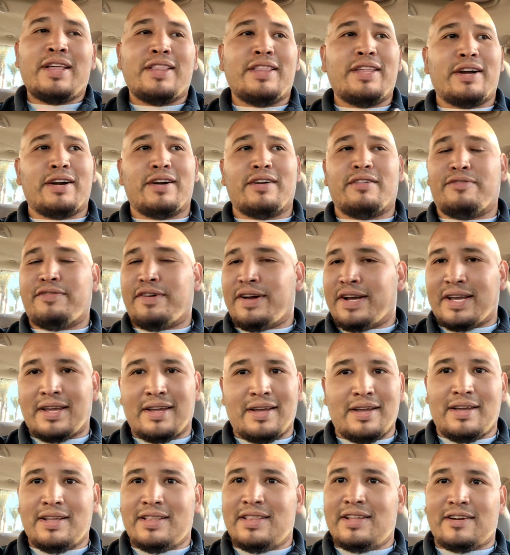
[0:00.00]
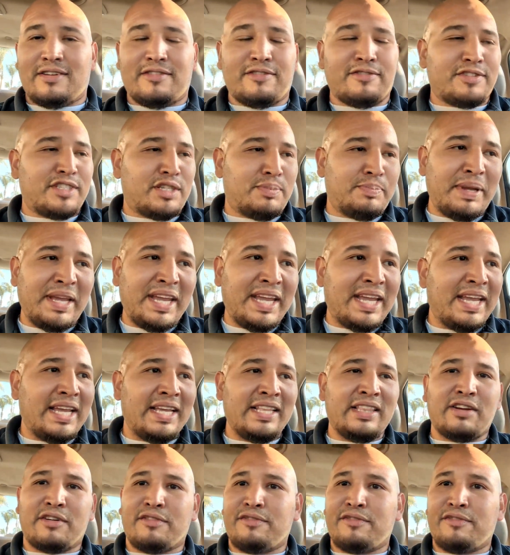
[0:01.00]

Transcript: their fucking eh, their speed,